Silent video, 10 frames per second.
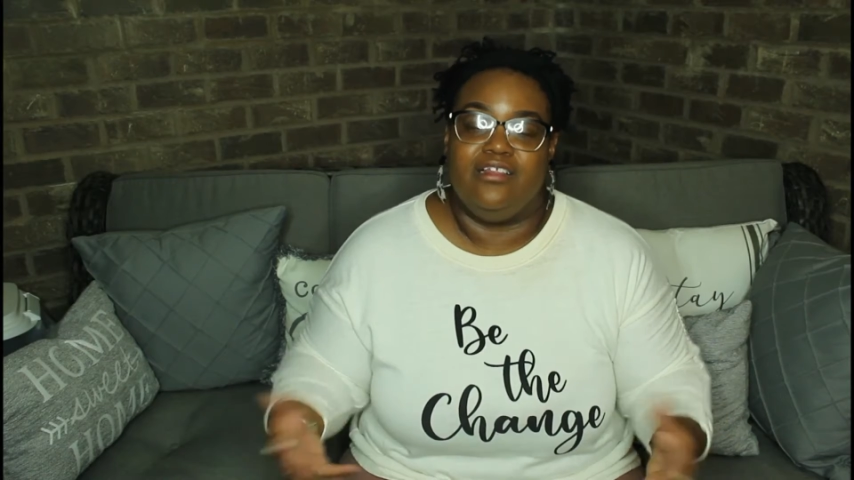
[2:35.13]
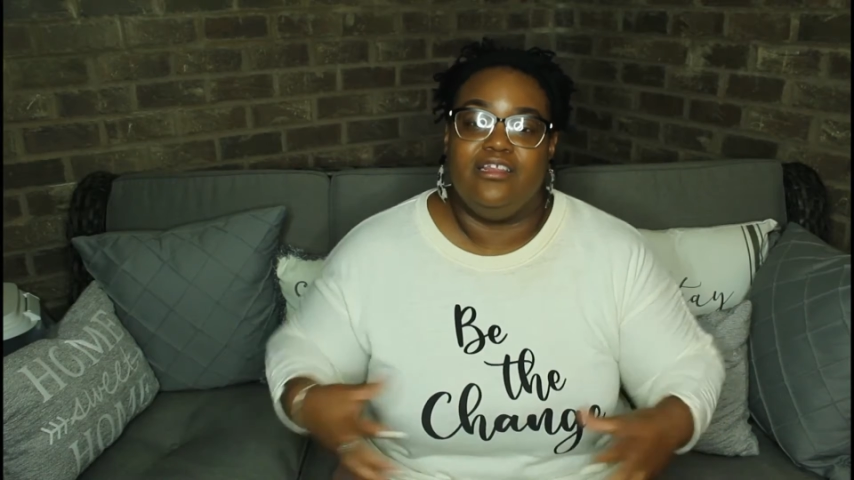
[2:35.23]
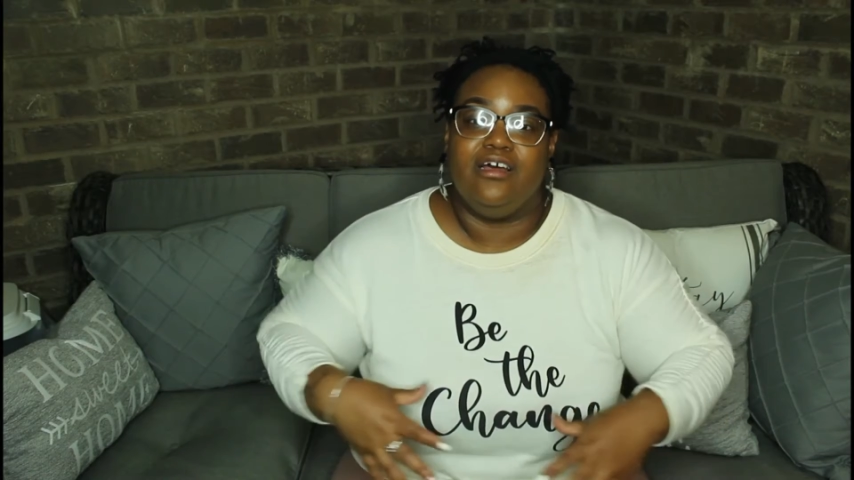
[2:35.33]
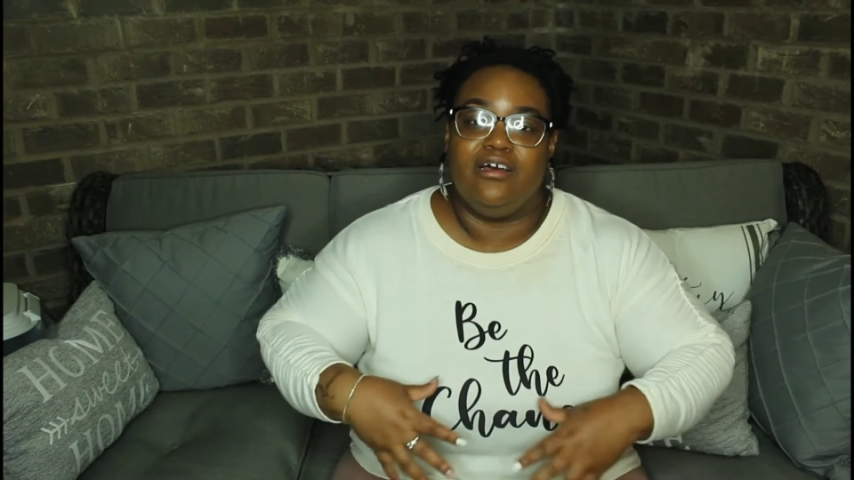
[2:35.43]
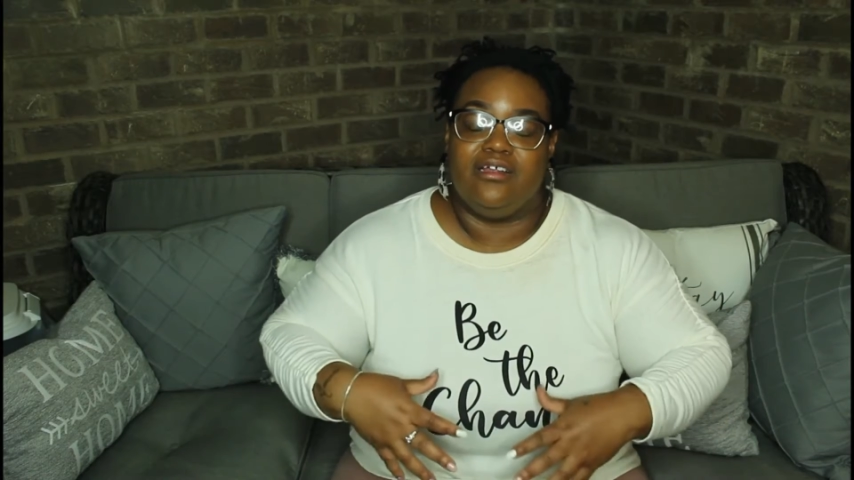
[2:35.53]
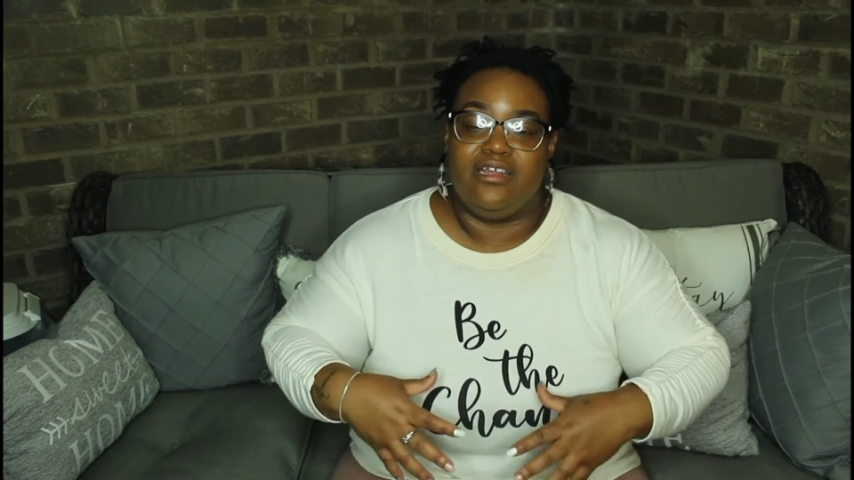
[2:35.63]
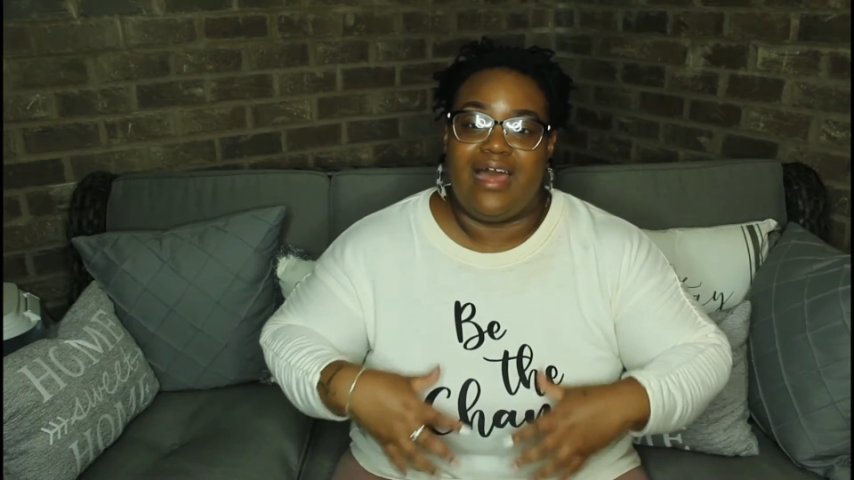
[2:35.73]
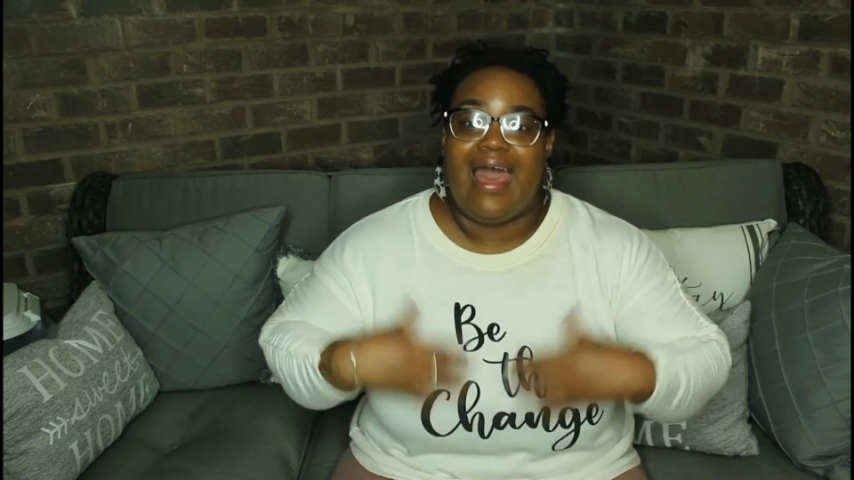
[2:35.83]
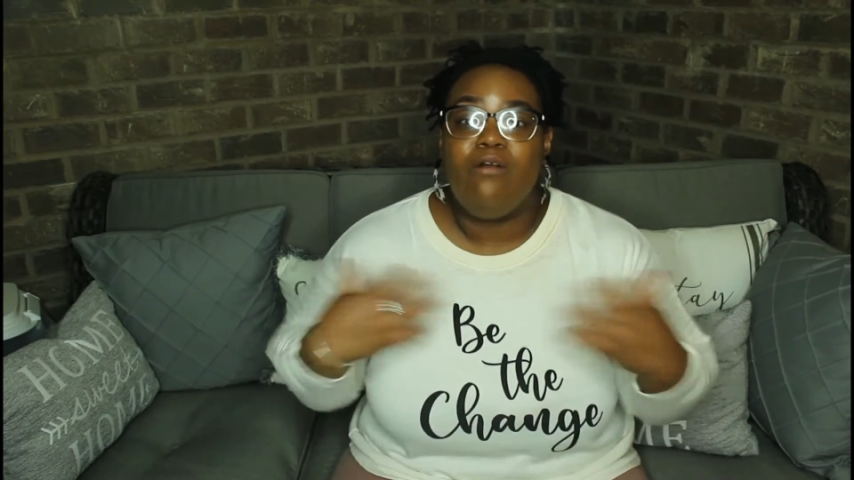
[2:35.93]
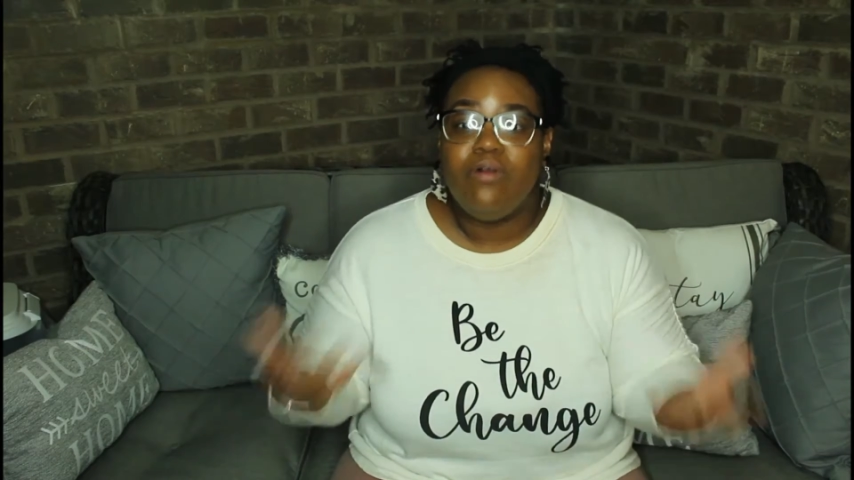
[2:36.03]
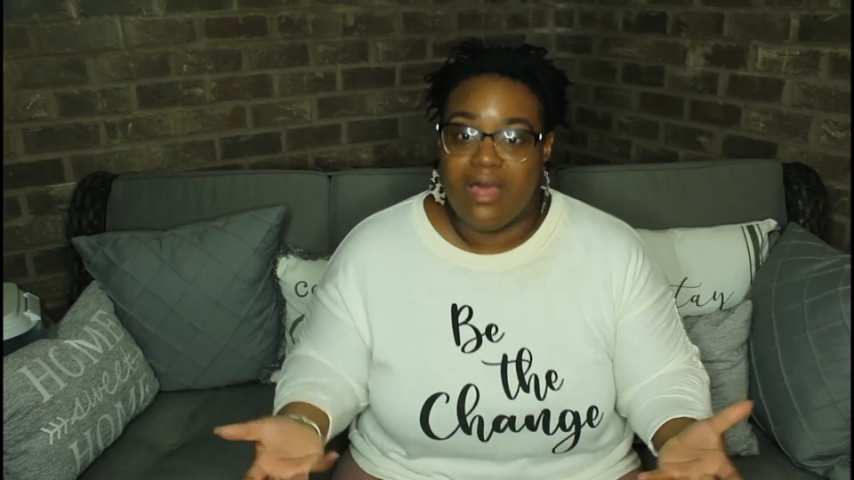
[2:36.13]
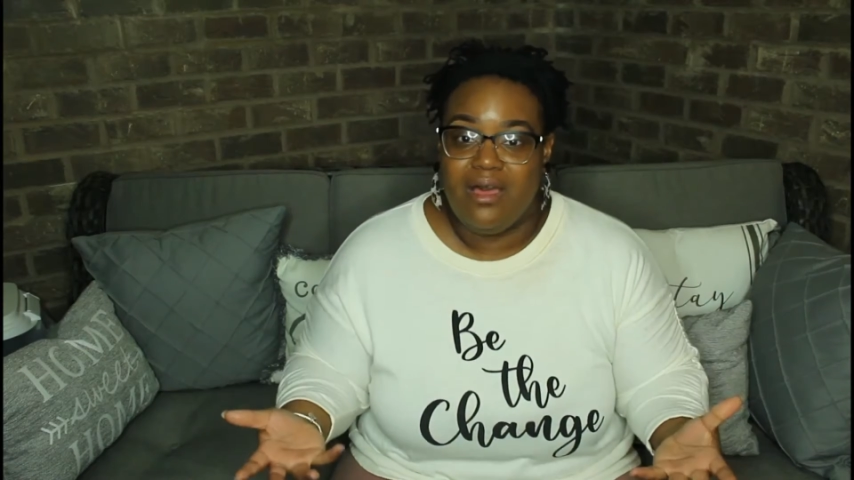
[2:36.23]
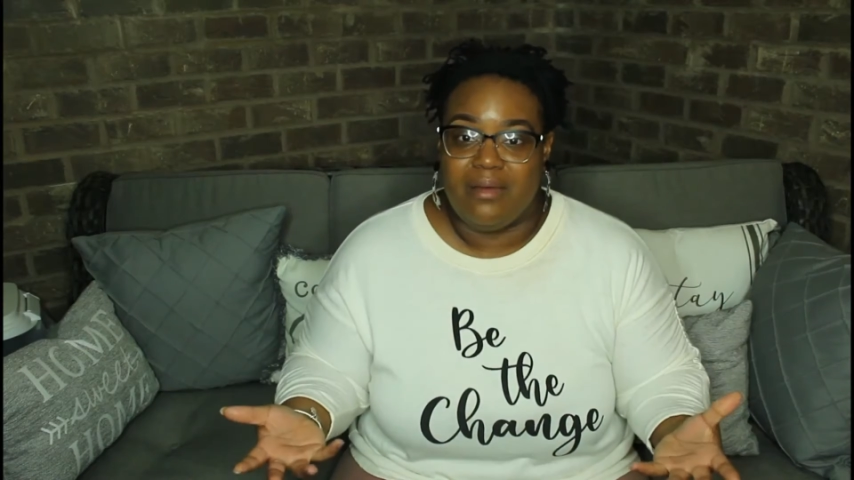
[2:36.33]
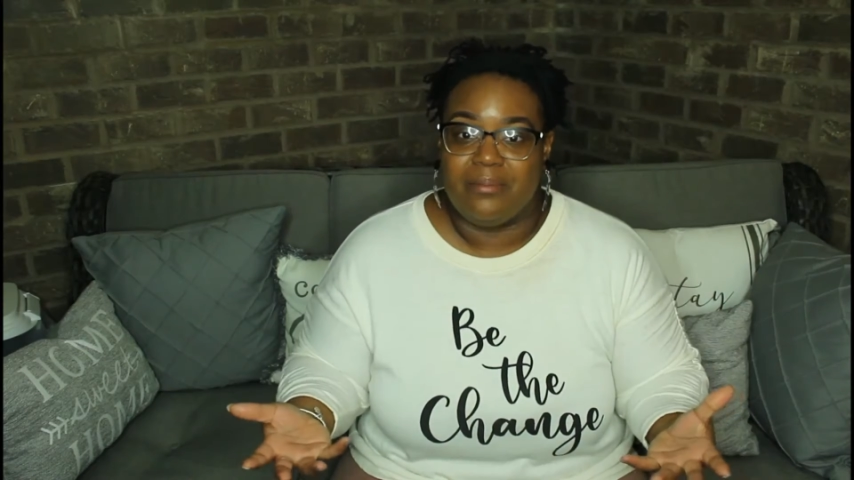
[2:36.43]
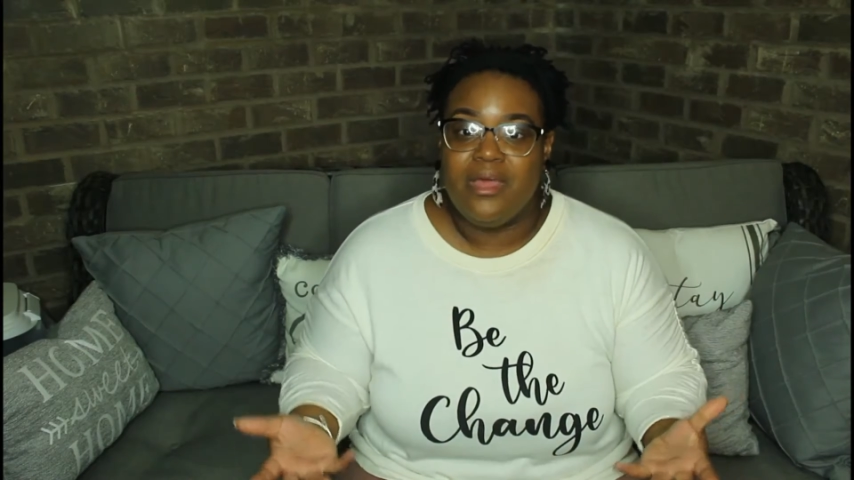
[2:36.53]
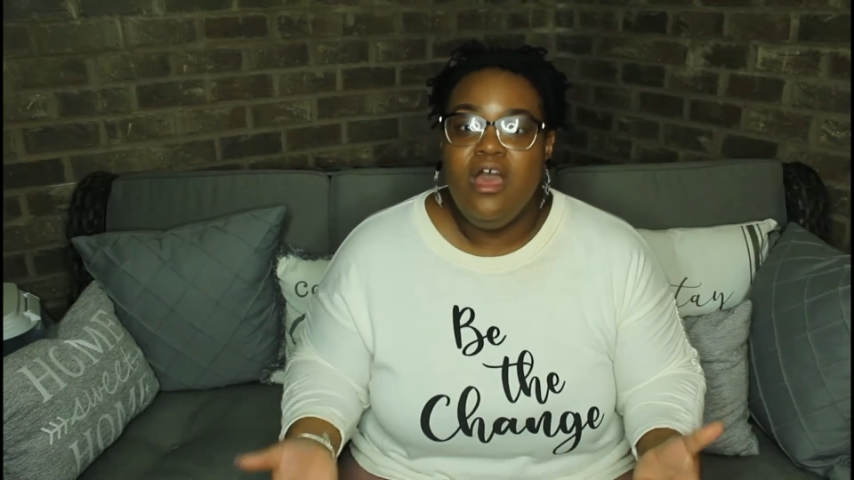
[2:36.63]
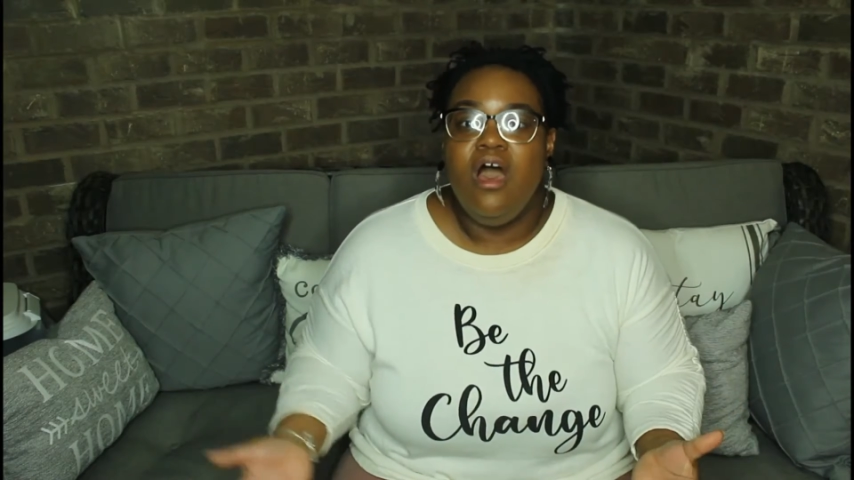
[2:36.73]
the outcome